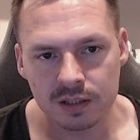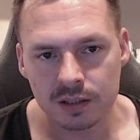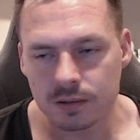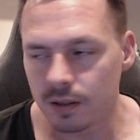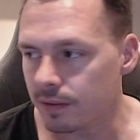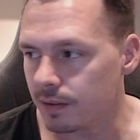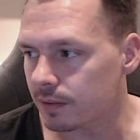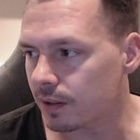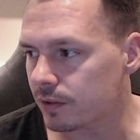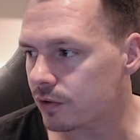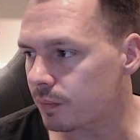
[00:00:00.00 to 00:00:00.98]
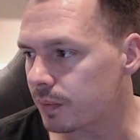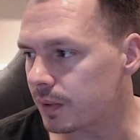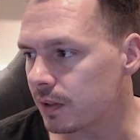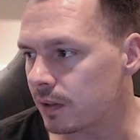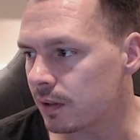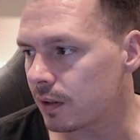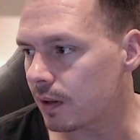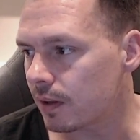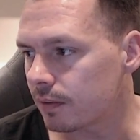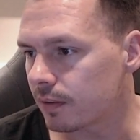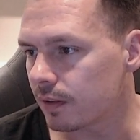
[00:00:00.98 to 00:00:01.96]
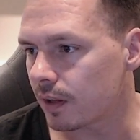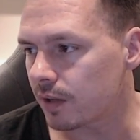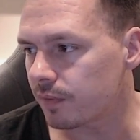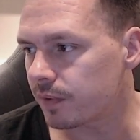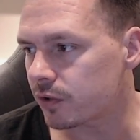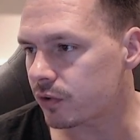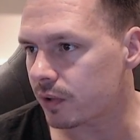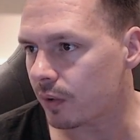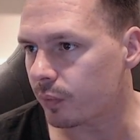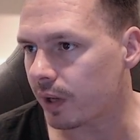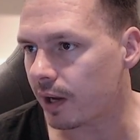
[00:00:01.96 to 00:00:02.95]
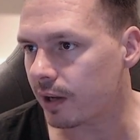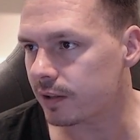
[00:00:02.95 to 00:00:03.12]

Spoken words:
I think that should be a feature that we add,